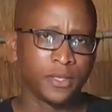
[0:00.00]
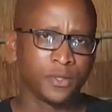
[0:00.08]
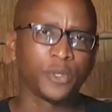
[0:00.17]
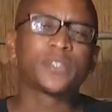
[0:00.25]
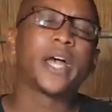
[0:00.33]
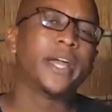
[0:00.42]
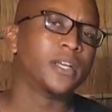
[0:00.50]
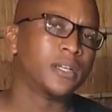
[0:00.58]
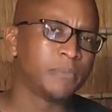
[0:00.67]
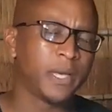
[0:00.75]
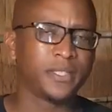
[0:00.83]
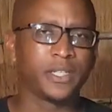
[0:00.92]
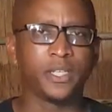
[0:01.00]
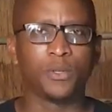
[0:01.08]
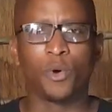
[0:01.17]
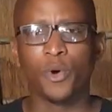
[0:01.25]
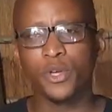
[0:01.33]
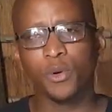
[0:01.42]
cider, basically,
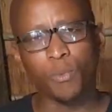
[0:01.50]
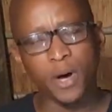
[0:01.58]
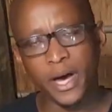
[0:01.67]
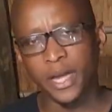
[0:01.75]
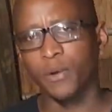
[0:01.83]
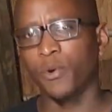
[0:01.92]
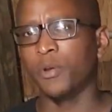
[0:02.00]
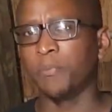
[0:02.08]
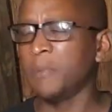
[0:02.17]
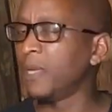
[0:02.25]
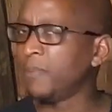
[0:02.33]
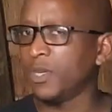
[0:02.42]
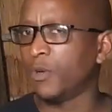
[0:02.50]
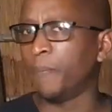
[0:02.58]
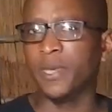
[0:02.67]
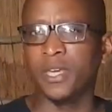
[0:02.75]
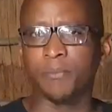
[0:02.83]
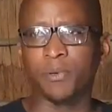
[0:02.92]
or your wine, or maybe your
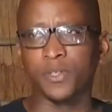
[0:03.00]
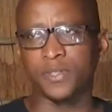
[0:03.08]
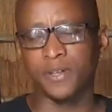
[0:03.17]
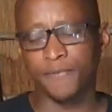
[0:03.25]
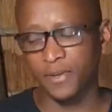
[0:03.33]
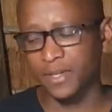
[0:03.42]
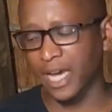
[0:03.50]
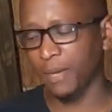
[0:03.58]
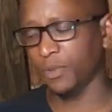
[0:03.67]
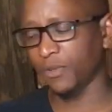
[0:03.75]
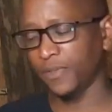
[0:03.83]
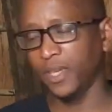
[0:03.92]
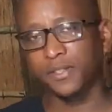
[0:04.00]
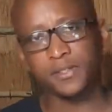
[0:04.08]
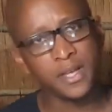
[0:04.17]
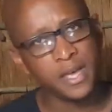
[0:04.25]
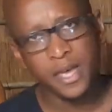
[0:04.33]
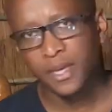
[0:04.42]
beer, because different types of
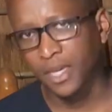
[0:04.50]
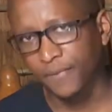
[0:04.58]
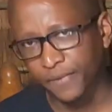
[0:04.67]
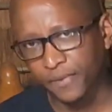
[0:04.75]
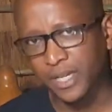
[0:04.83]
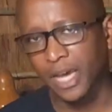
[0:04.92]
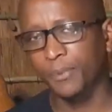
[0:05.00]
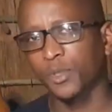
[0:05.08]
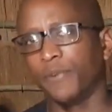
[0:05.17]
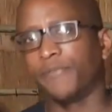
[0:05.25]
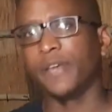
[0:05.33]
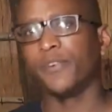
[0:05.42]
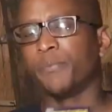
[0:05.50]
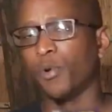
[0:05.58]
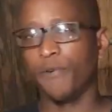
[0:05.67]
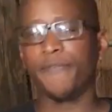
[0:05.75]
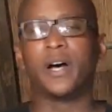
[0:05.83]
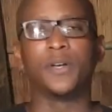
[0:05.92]
yeast give different types of flavor
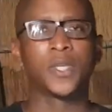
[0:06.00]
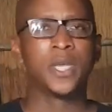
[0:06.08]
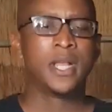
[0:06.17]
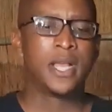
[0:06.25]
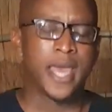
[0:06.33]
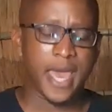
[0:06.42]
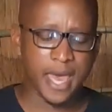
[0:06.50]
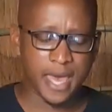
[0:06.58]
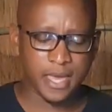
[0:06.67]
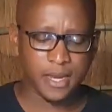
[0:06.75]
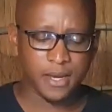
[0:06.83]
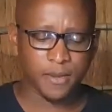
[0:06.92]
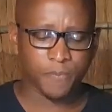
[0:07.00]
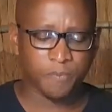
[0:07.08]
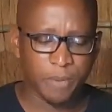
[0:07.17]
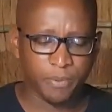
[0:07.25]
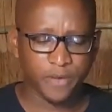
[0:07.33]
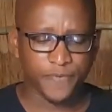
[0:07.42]
profiles. And
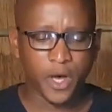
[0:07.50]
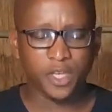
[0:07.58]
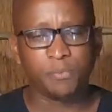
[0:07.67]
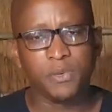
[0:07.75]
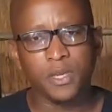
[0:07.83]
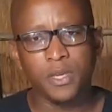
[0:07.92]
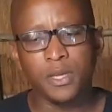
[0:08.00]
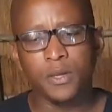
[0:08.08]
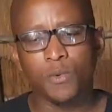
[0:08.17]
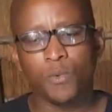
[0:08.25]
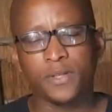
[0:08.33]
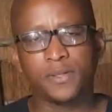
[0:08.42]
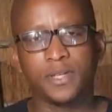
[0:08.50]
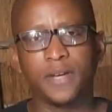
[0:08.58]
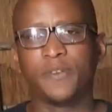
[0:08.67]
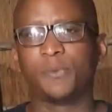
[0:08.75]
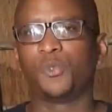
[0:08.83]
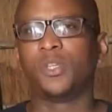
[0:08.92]
people have asked me what's the
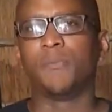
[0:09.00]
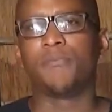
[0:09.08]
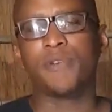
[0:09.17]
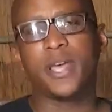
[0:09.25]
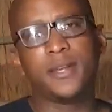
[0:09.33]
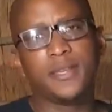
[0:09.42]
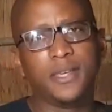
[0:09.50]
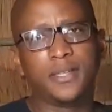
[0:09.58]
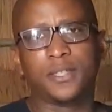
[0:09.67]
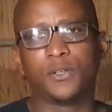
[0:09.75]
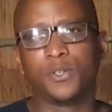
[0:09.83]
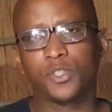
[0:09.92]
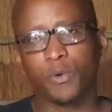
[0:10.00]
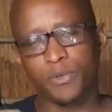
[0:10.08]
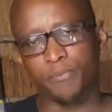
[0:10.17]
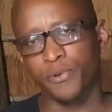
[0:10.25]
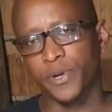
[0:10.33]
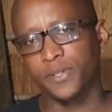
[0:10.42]
difference between bread yeast and also
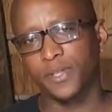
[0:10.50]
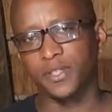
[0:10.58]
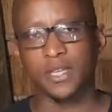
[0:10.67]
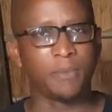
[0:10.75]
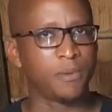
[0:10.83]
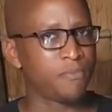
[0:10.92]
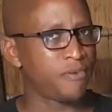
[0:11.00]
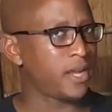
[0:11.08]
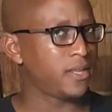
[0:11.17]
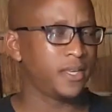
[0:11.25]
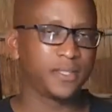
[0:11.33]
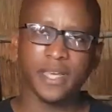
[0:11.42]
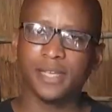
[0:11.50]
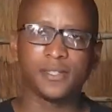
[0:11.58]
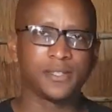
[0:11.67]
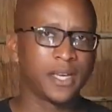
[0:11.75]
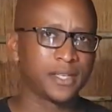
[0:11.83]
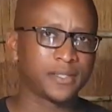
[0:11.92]
with brewer's yeast. I mean, bread yeast, as
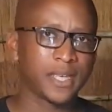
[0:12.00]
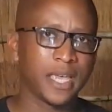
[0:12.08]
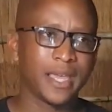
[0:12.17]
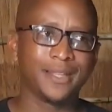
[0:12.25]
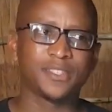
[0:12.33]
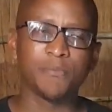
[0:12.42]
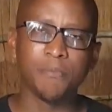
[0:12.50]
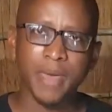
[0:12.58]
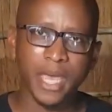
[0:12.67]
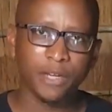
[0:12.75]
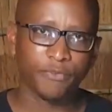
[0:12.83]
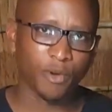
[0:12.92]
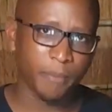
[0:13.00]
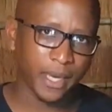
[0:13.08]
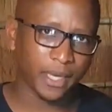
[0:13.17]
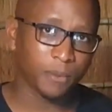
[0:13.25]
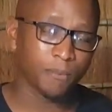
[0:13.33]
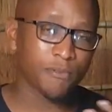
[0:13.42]
it does say, it's made for
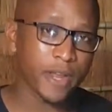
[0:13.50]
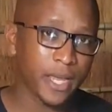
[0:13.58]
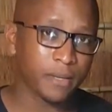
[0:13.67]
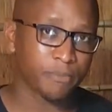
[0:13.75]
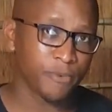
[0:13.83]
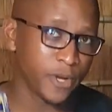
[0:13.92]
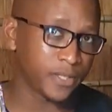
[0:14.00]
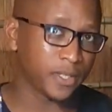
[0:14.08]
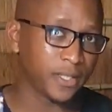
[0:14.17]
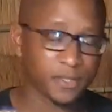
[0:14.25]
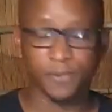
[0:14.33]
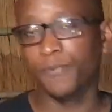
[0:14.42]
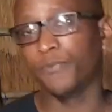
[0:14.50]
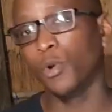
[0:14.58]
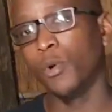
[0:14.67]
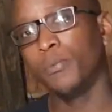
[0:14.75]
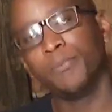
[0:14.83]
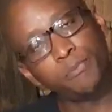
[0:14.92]
making bread. Brewer's yeast
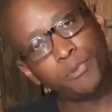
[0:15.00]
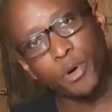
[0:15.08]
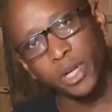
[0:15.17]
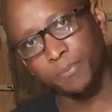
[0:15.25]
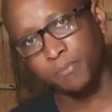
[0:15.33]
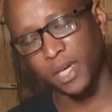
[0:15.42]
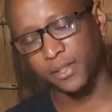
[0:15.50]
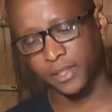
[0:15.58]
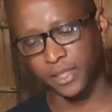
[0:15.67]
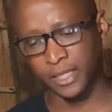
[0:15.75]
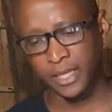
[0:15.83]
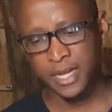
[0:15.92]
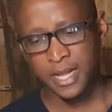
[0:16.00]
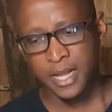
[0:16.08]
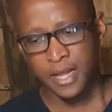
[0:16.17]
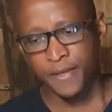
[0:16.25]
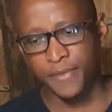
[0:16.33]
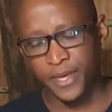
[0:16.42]
for brewing, basically.
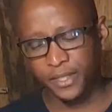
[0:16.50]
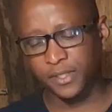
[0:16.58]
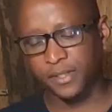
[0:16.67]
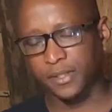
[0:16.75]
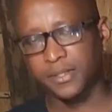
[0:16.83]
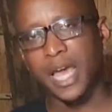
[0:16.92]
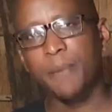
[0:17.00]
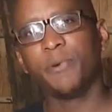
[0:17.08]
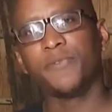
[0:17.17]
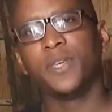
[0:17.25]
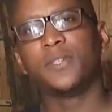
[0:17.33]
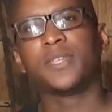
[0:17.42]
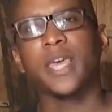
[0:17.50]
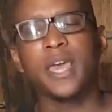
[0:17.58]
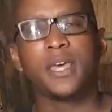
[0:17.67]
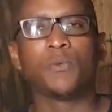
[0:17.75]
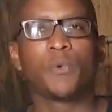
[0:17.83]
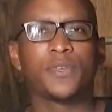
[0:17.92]
This type of yeast
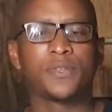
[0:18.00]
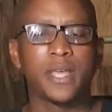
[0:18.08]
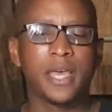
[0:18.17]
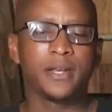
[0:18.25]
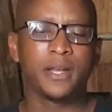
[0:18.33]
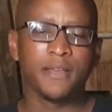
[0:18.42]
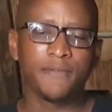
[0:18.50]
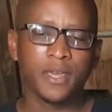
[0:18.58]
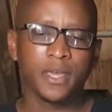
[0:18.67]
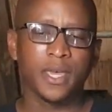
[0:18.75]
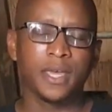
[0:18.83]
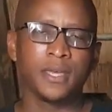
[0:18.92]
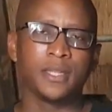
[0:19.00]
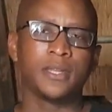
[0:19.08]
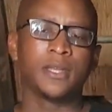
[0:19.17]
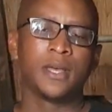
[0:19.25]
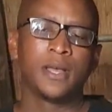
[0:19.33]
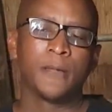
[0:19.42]
can withstand living
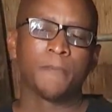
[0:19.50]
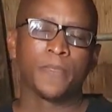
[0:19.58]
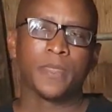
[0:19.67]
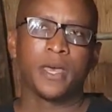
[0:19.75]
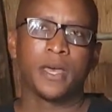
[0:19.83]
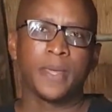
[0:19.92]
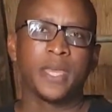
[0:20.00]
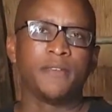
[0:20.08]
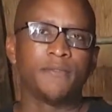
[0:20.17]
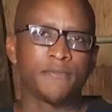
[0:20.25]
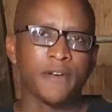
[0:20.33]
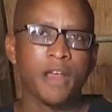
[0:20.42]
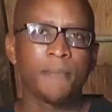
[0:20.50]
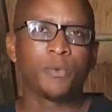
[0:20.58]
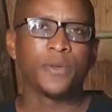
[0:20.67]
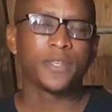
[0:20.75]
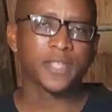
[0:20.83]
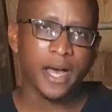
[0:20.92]
in an environment
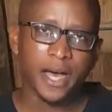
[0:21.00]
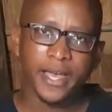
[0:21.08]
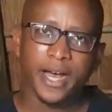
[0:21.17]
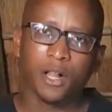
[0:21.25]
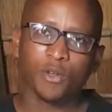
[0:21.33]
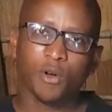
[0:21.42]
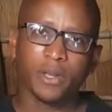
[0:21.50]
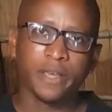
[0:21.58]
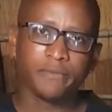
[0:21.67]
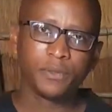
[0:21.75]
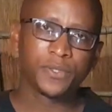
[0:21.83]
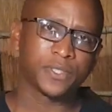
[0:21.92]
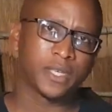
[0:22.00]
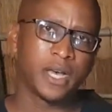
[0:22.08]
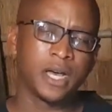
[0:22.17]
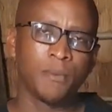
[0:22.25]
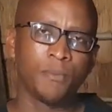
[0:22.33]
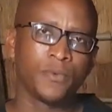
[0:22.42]
with this high alcohol levels,
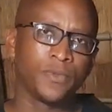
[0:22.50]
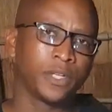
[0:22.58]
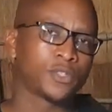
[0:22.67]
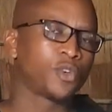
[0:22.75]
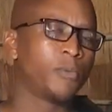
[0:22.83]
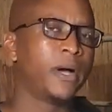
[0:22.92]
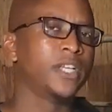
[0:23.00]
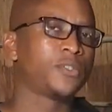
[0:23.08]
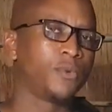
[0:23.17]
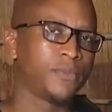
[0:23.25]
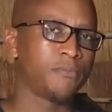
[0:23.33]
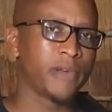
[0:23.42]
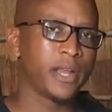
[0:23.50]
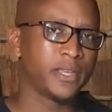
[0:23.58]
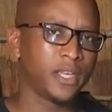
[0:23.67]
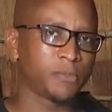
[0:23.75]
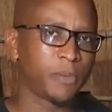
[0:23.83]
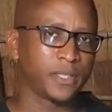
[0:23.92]
not so much with bread
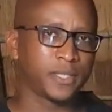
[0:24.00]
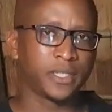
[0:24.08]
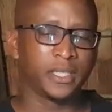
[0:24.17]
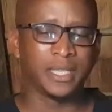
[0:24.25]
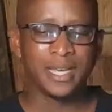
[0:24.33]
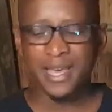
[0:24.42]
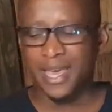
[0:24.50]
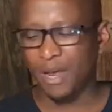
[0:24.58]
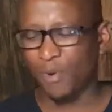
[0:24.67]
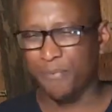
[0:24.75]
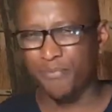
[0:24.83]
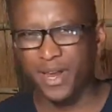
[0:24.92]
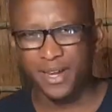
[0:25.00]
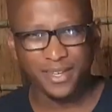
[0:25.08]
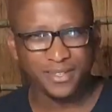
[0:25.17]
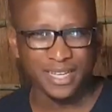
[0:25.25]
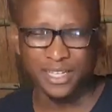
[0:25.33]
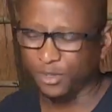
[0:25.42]
yeast, basically. And what bread
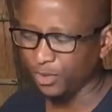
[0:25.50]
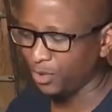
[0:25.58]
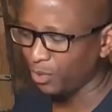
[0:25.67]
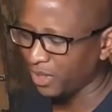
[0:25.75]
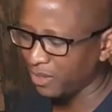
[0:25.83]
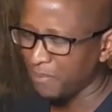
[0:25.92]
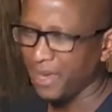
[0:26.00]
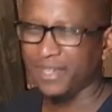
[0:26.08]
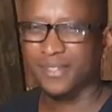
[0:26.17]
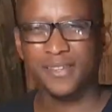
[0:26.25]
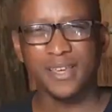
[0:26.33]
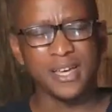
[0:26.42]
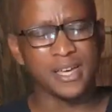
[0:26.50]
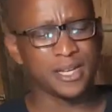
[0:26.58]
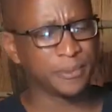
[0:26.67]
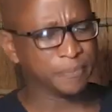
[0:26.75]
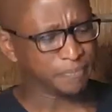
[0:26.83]
yeast tends to do, it makes the